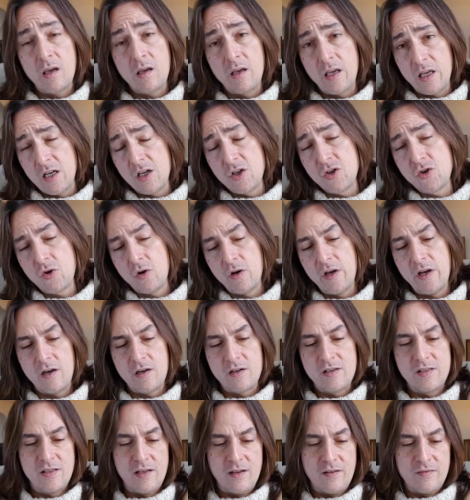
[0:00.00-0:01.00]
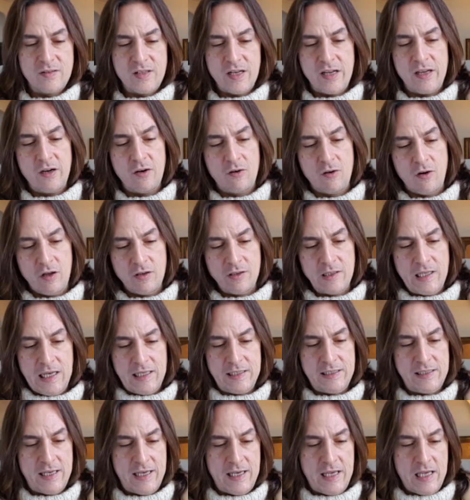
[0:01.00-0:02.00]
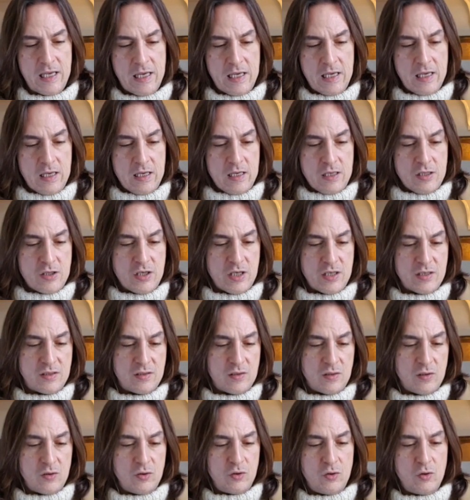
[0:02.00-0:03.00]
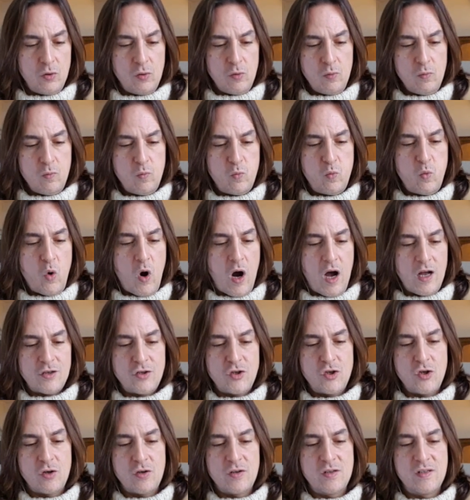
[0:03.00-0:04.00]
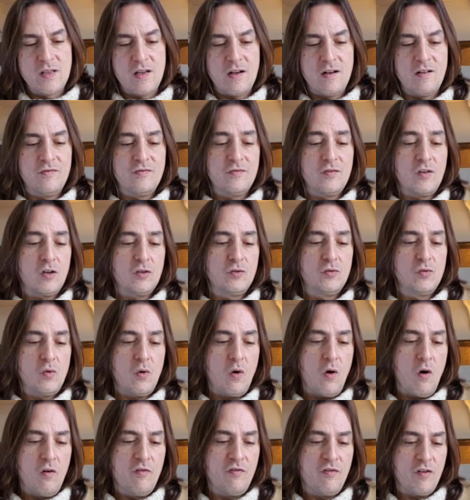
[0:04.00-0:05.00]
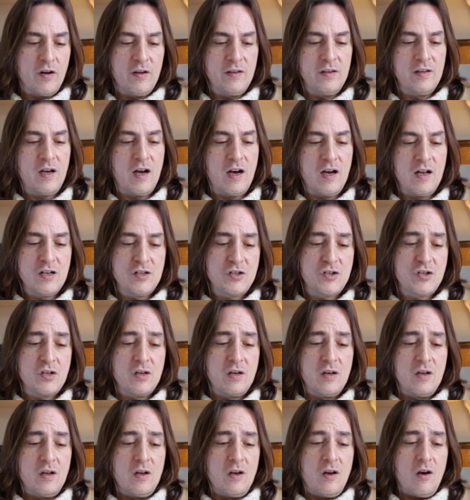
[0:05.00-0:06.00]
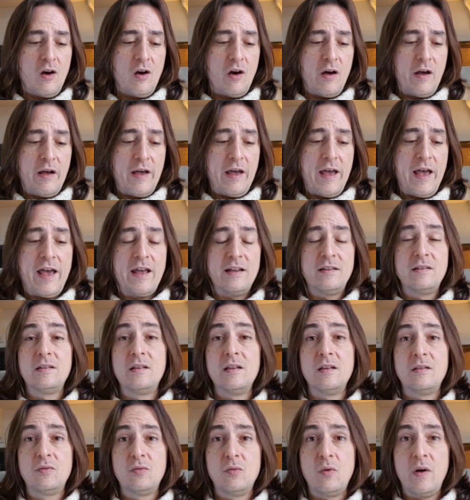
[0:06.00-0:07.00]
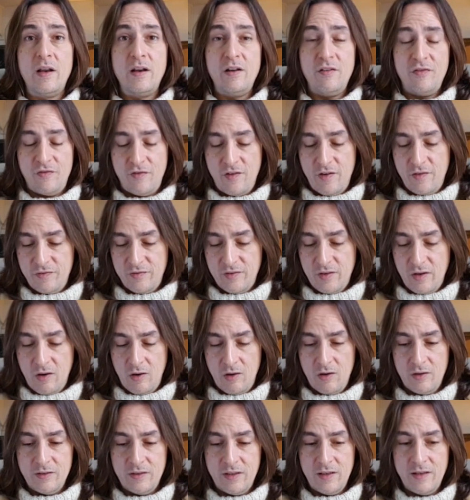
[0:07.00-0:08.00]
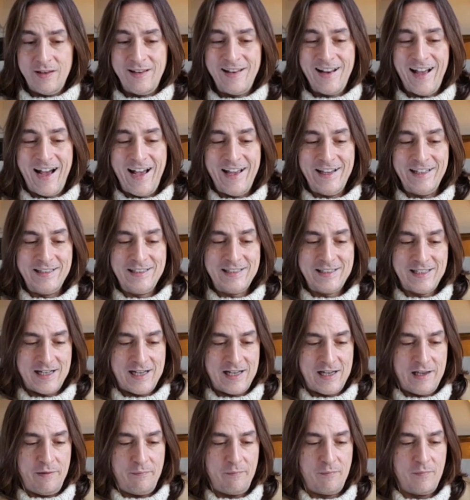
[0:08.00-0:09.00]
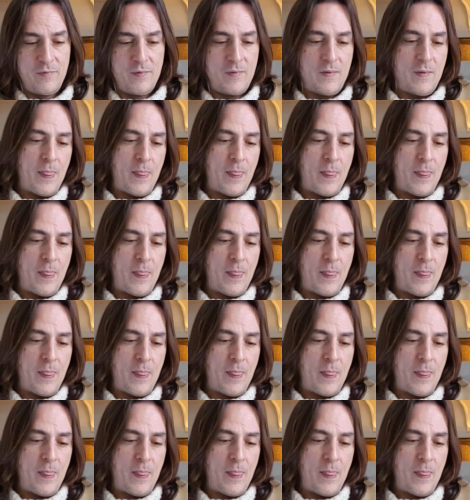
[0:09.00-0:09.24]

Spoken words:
Can enjoy ourselves later on that day. Just do watch yourself not to overindulge at the 25th on the night time.